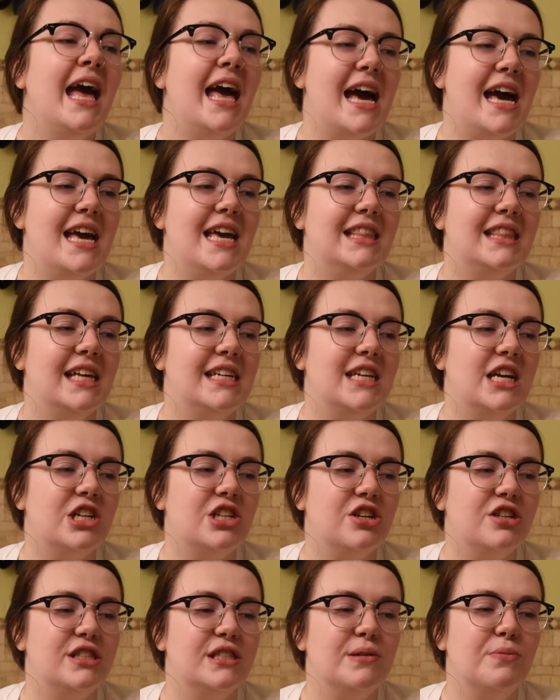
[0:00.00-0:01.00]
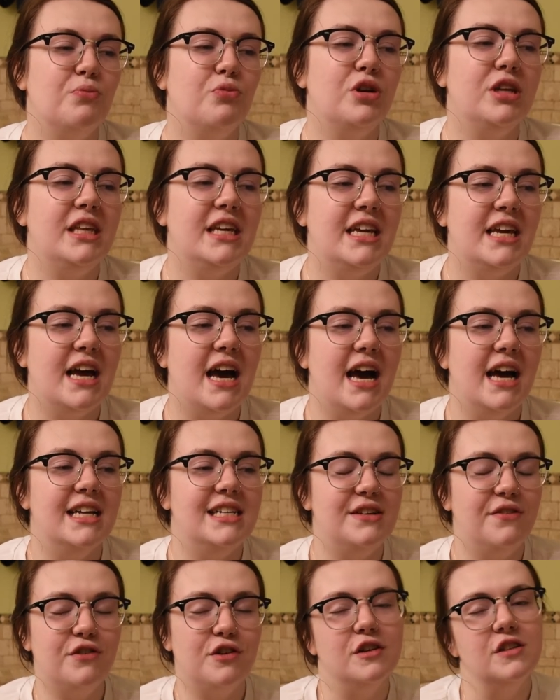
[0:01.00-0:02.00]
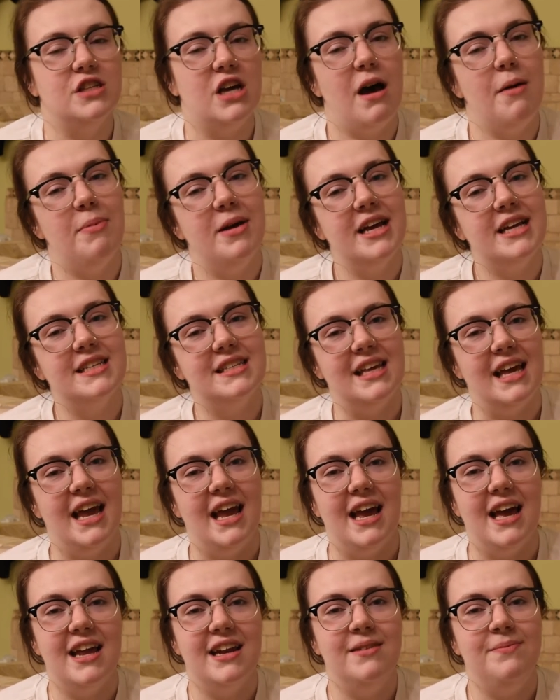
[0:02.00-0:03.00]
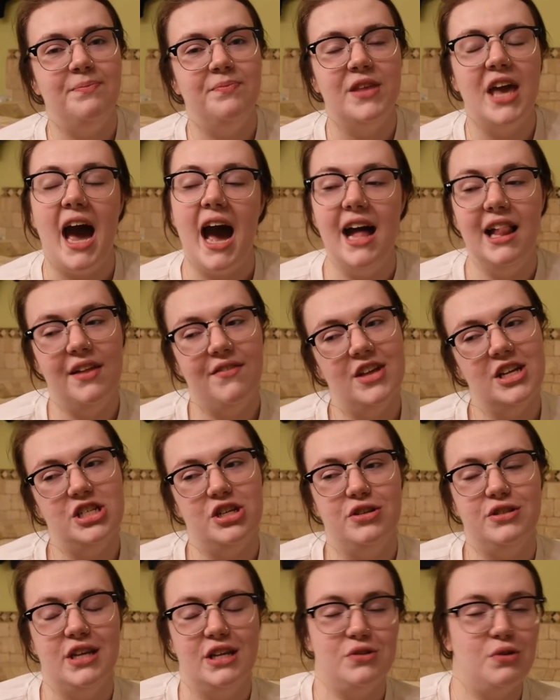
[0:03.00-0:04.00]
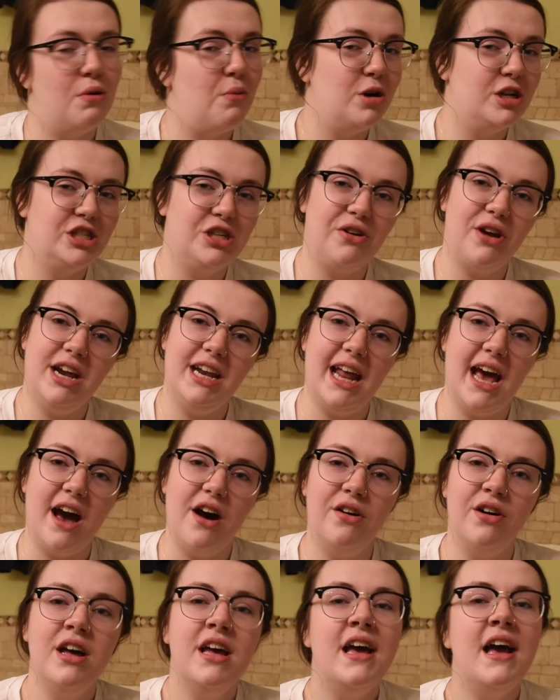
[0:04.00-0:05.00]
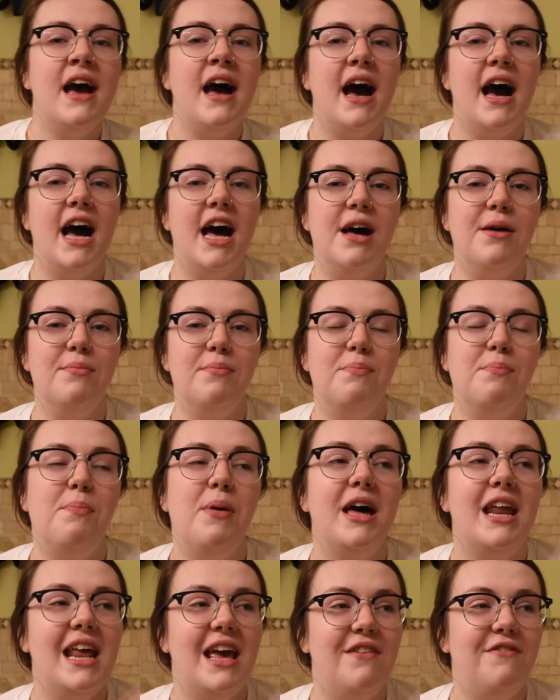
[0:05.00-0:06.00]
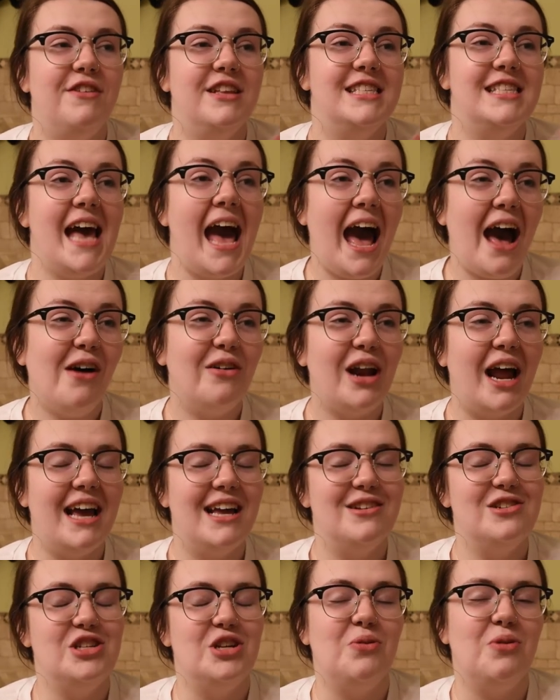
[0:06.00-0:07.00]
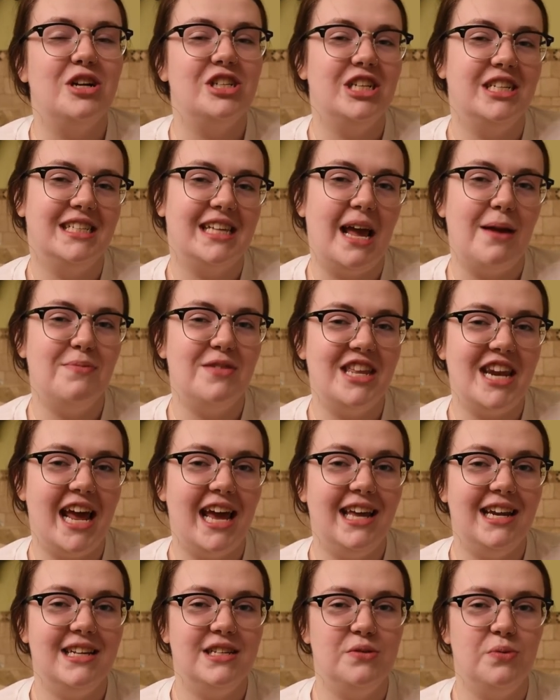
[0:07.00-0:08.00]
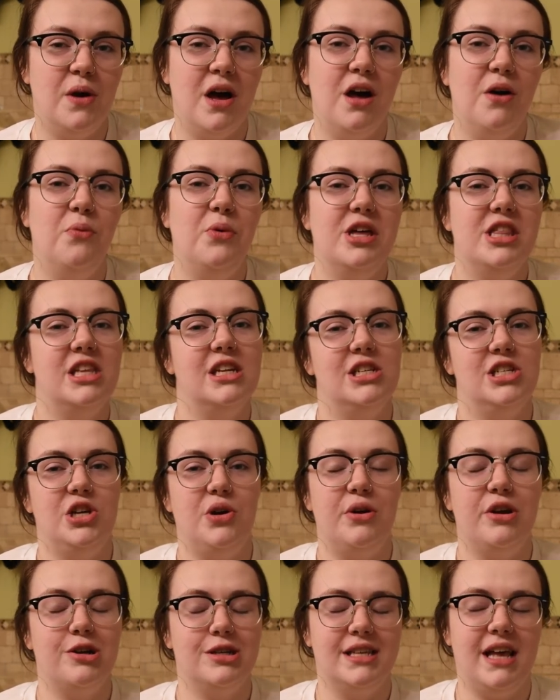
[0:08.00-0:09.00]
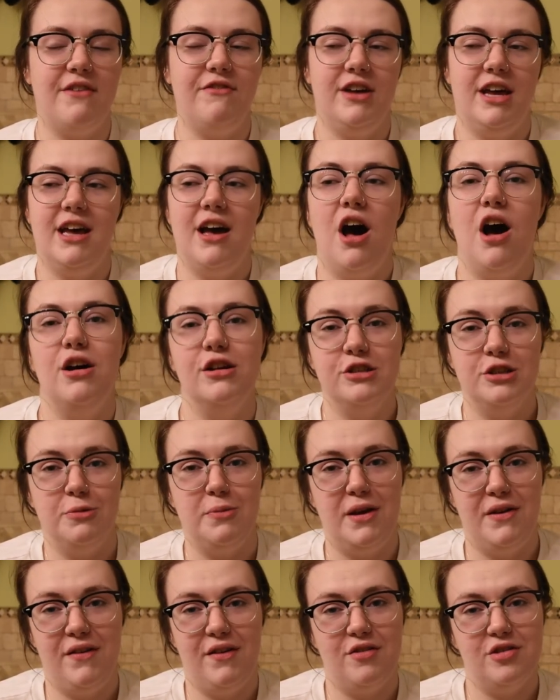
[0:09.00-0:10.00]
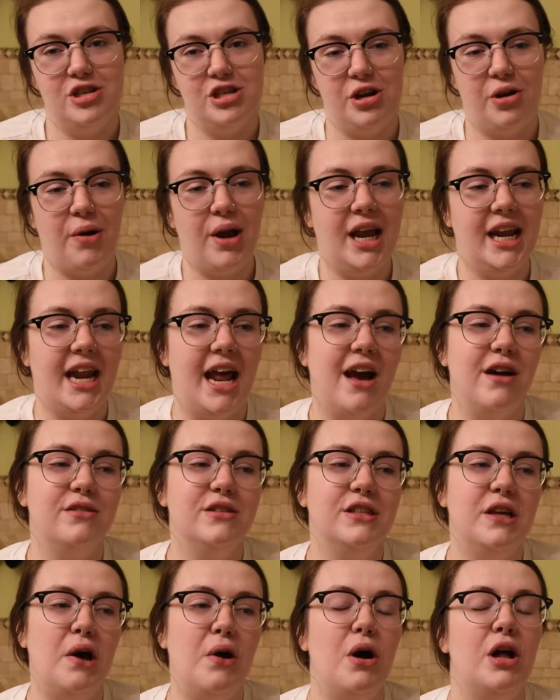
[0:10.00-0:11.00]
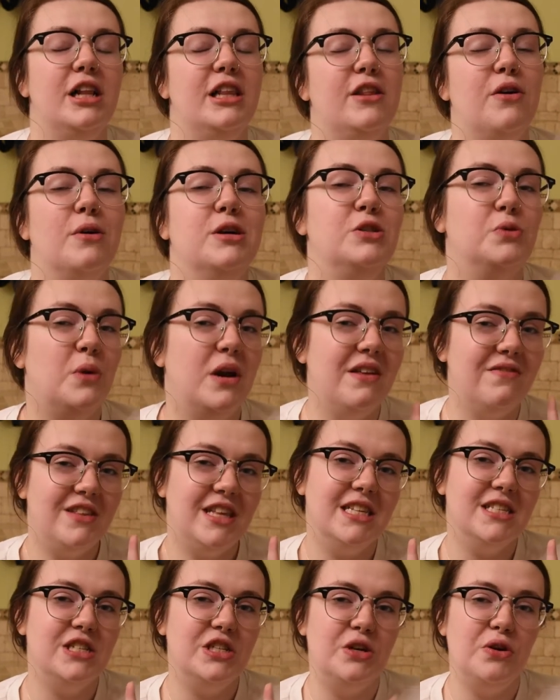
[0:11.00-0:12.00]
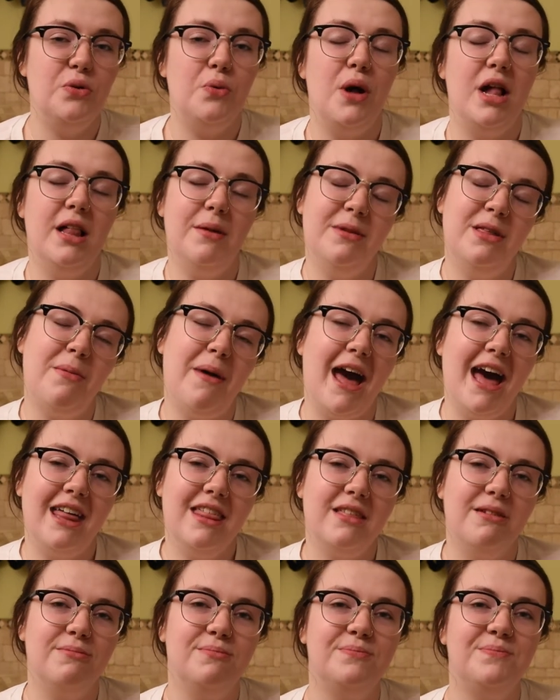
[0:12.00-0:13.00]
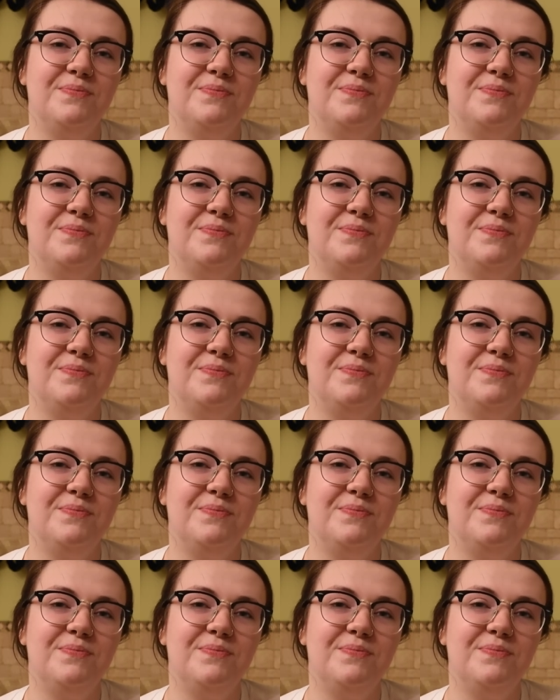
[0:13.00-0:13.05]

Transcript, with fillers: I think they touch on some really uh, difficult topics and yeah, I love that show, so that's what I'm watching right now. Um, but if it's out, I usually watch Escape the Night as well with Joey Graceffa, also my favorite show right now. So I'll either watch one of these two while I'm in the bath